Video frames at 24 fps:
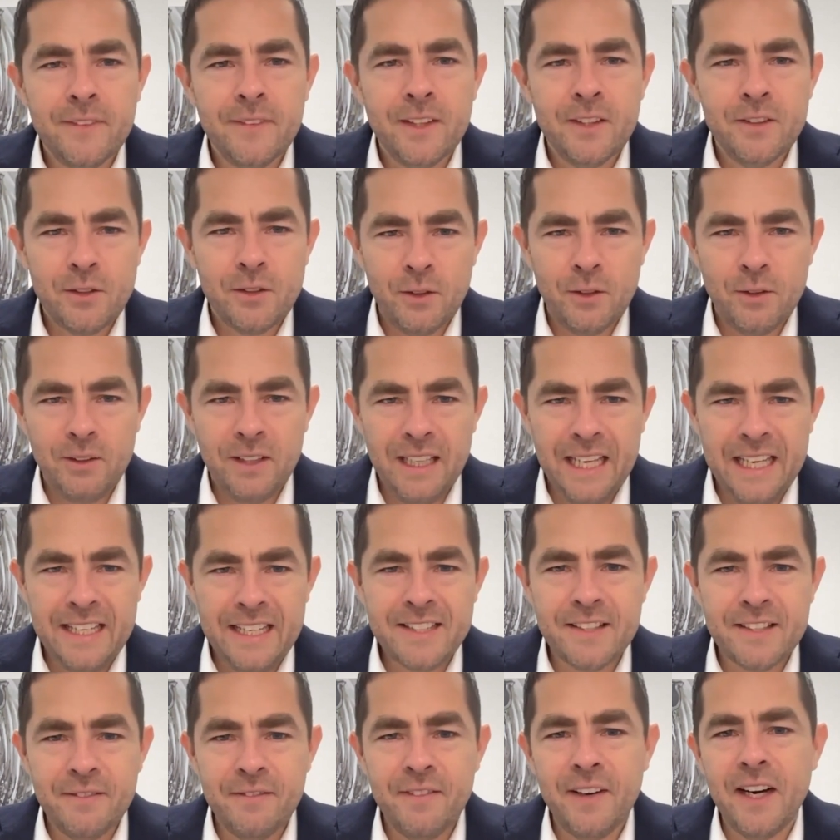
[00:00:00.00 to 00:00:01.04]
So
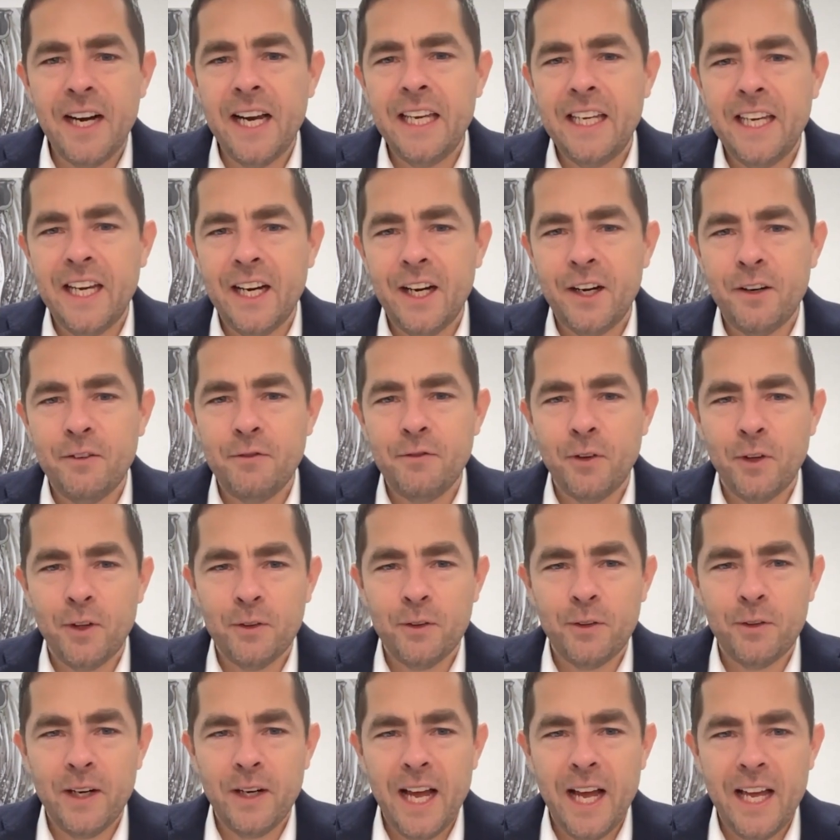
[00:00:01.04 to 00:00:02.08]
listen very careful
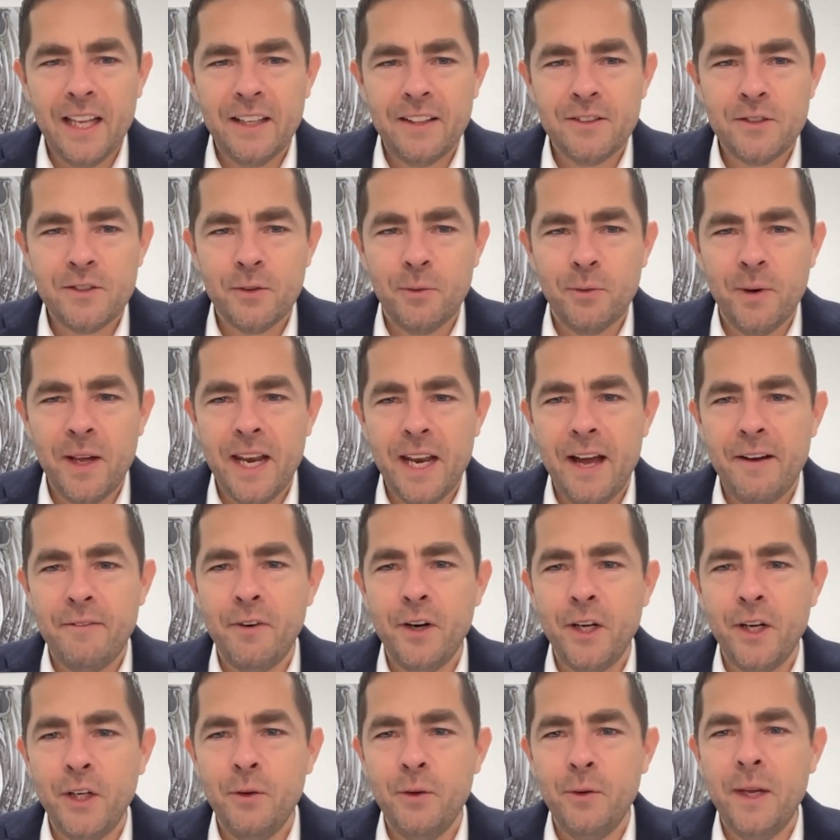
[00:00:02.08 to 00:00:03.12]
to that. So whenever
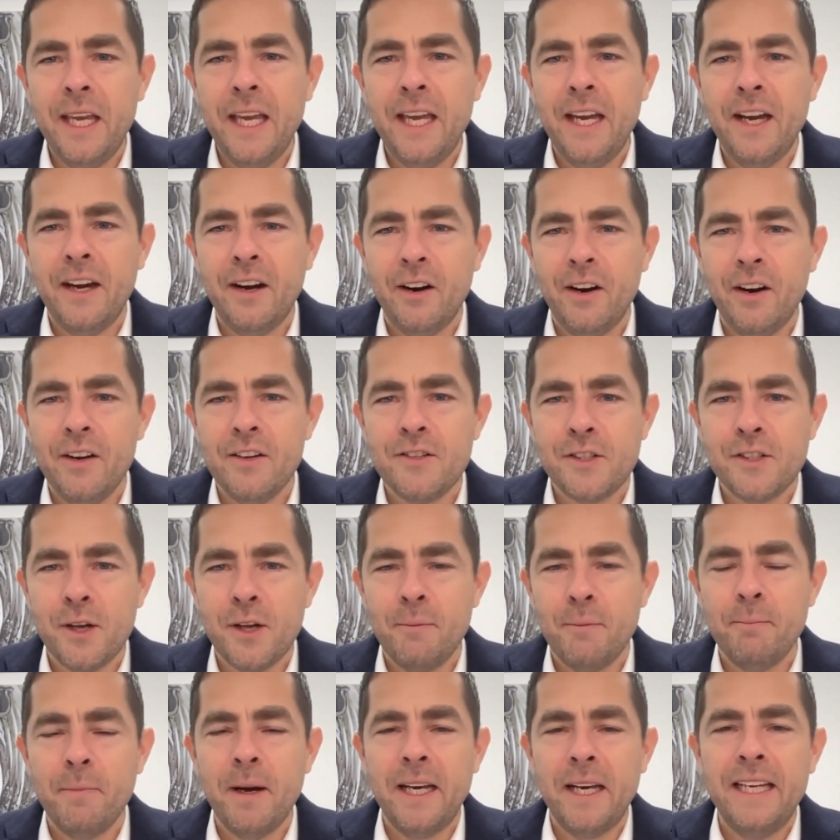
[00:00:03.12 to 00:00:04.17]
you hear
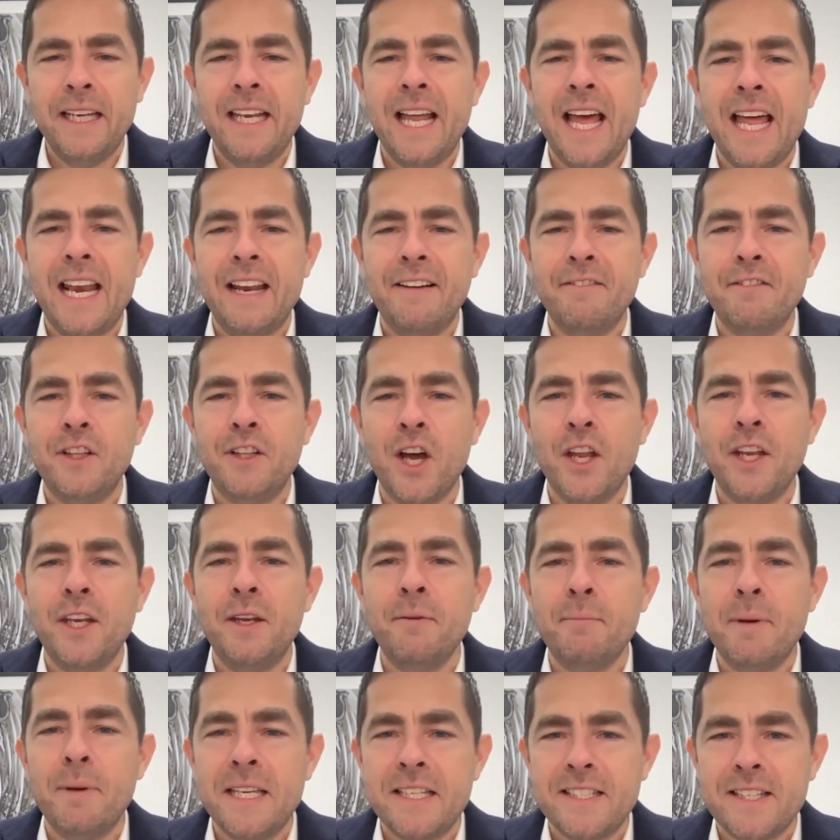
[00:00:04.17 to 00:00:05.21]
somebody that have done the
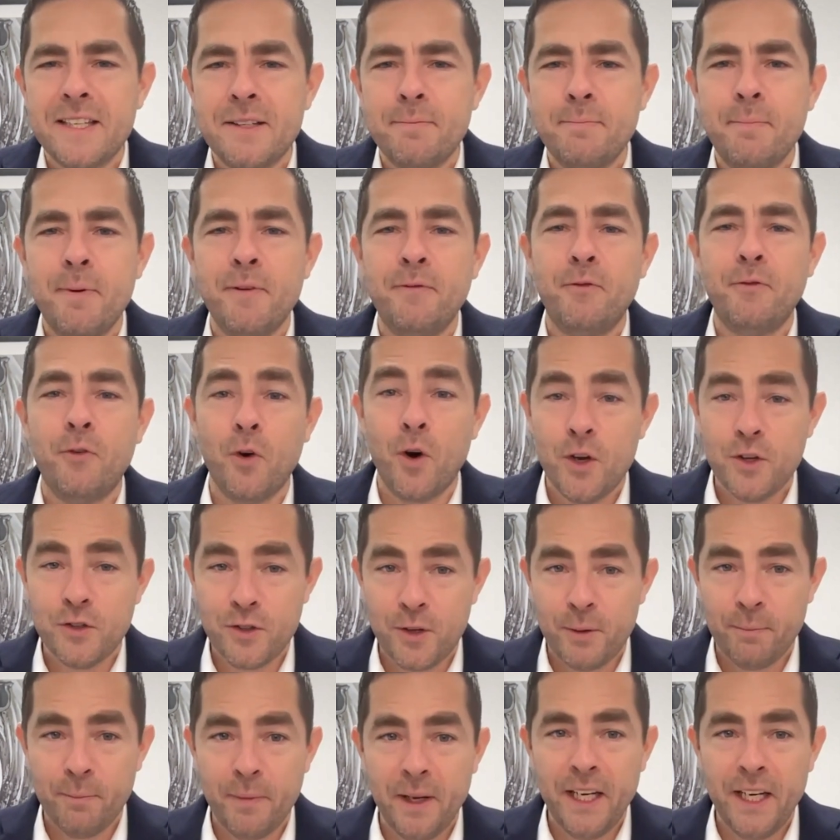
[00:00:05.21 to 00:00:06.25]
business before,
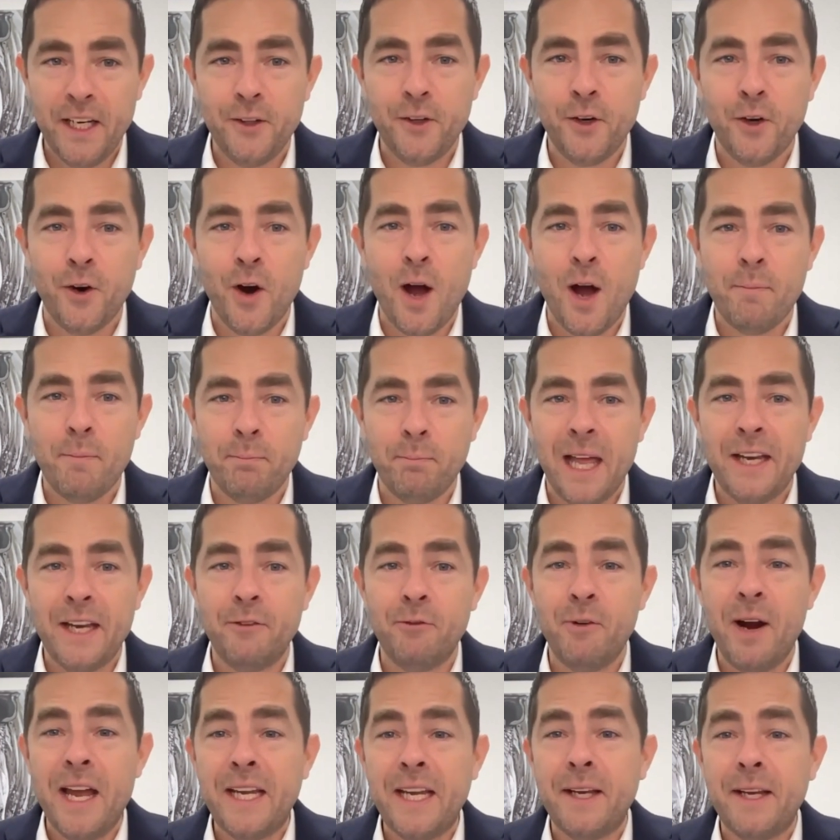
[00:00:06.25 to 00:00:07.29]
somebody in your upline
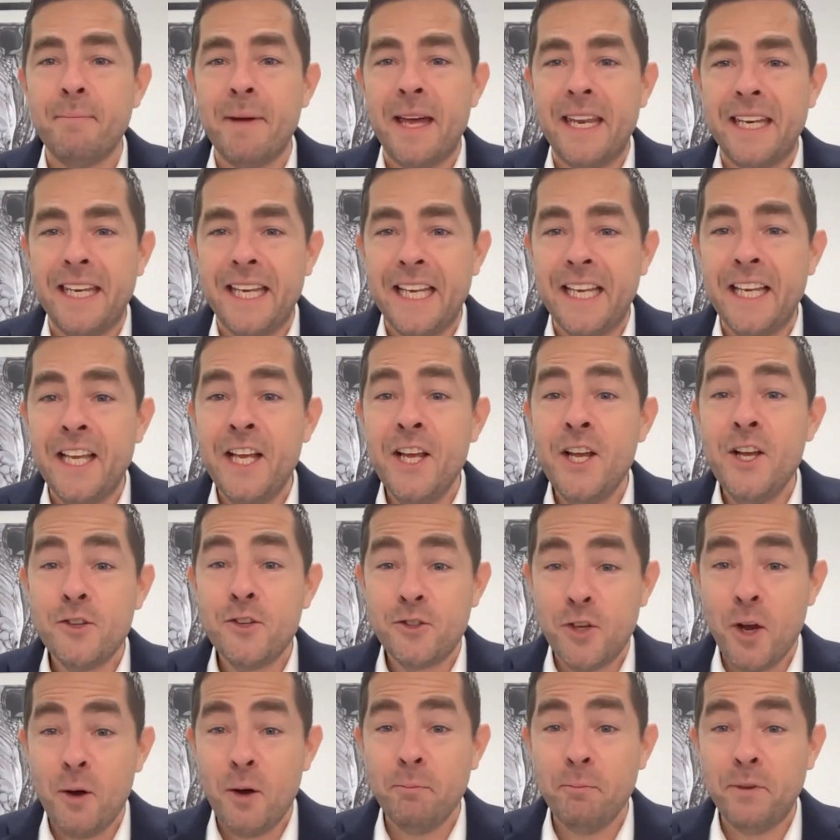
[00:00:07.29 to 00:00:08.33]
recommending
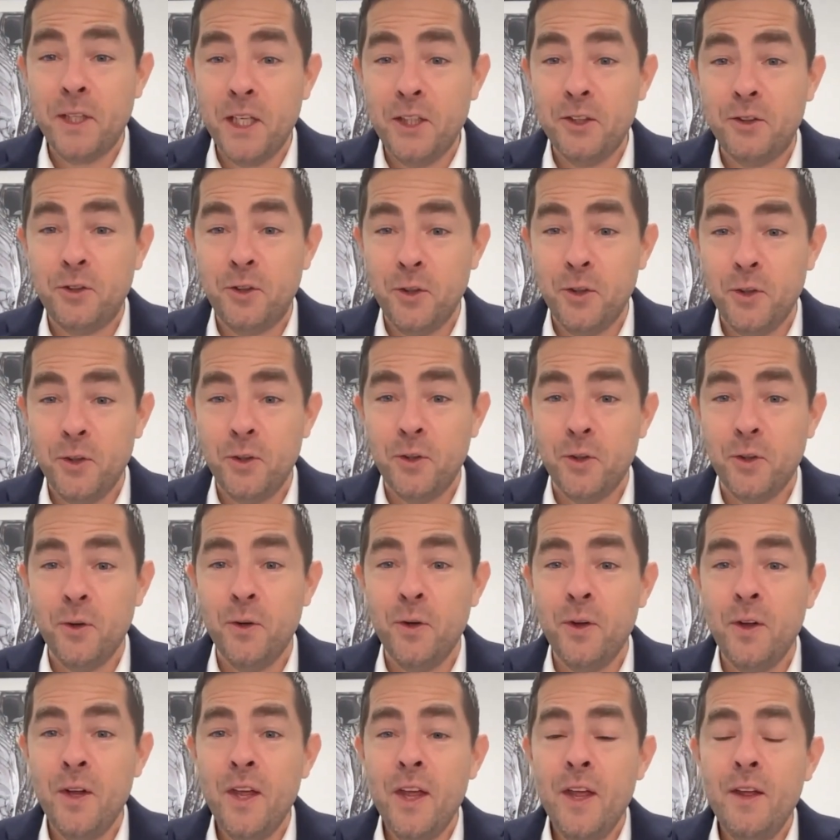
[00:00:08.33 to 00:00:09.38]
something to you
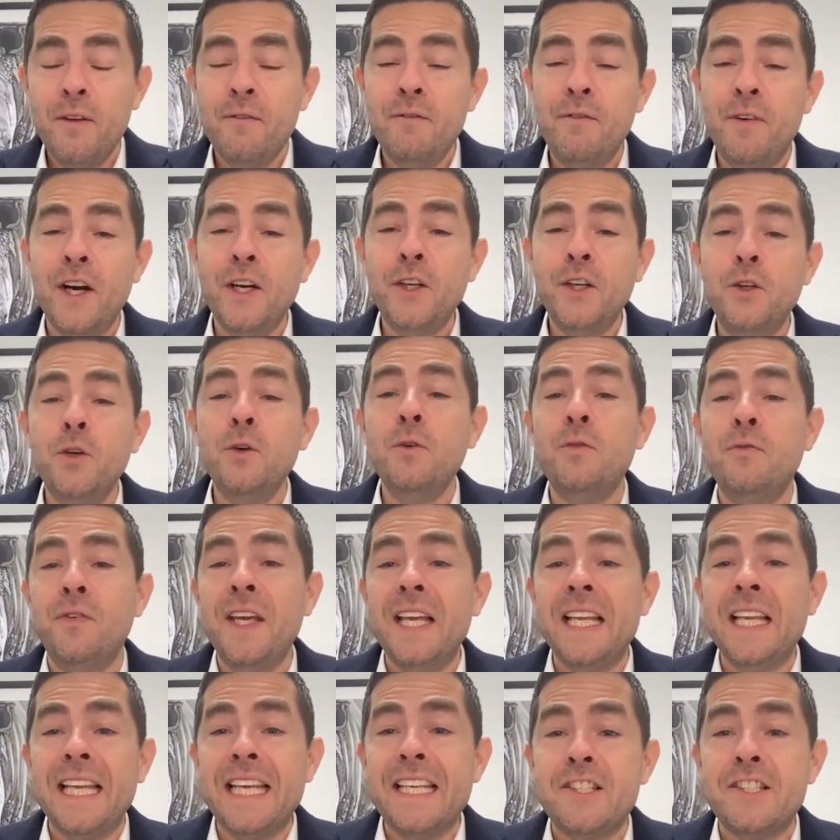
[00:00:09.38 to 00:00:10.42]
where you
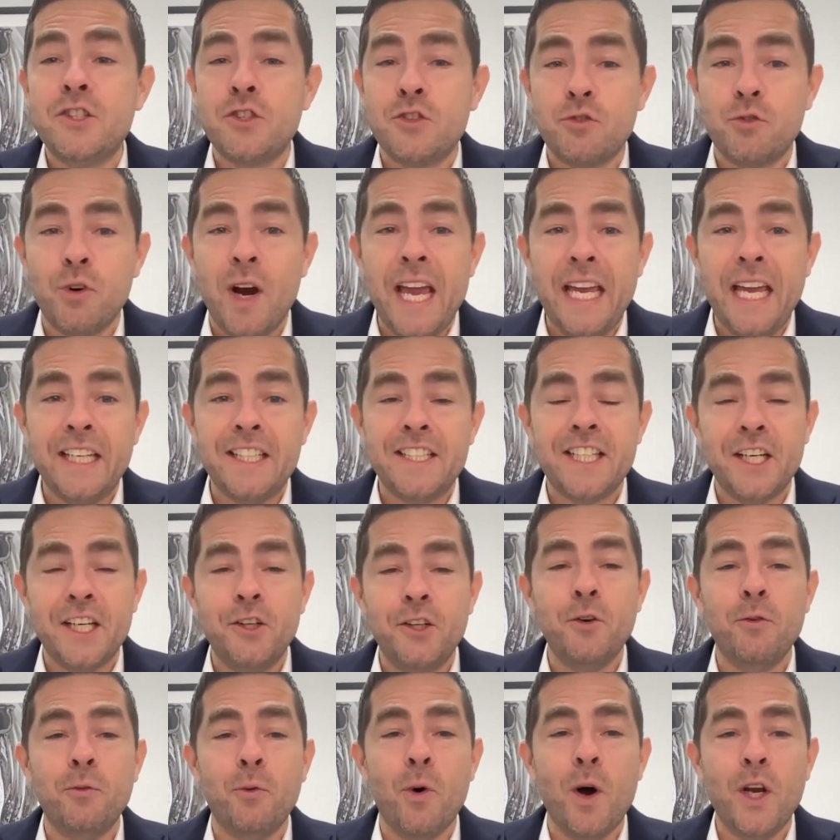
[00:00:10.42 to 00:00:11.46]
feel it's strange and
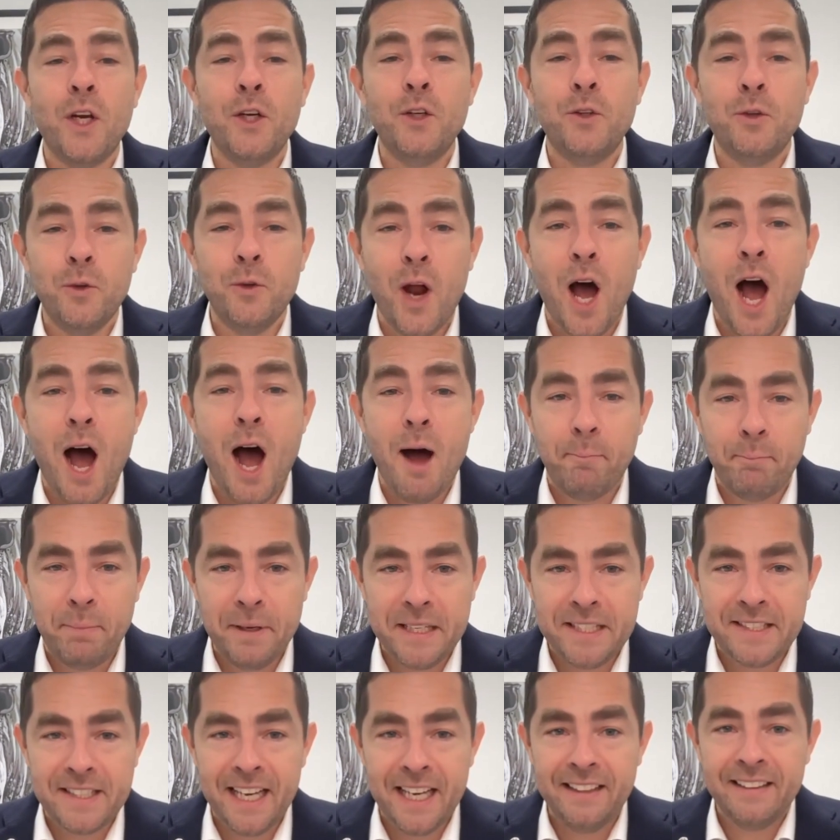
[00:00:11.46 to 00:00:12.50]
you want to do the
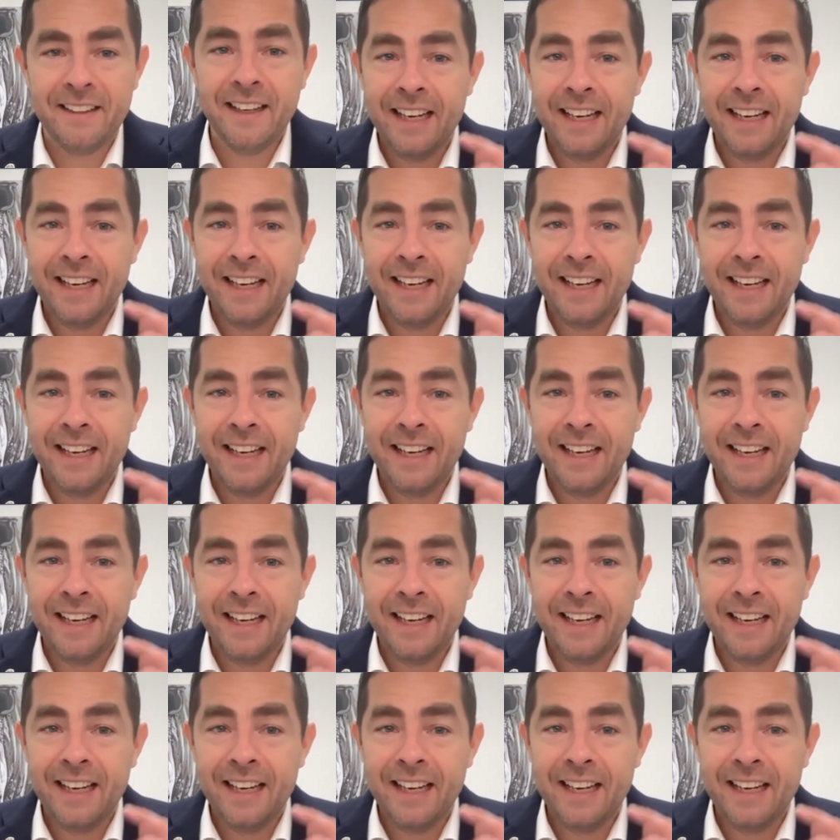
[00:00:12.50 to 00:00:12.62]
opposite,